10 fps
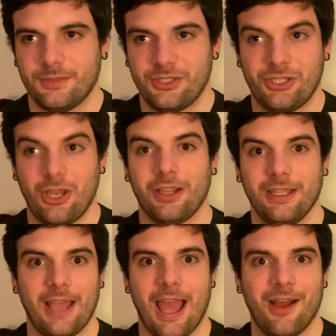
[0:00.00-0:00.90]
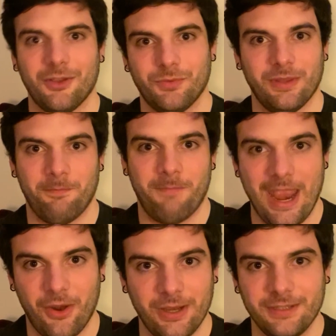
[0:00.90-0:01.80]
stuck in the house with her
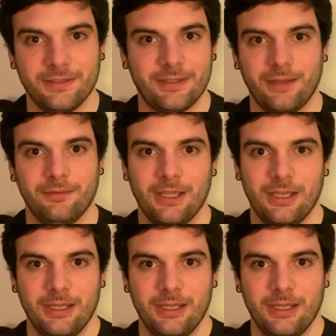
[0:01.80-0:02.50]
parents and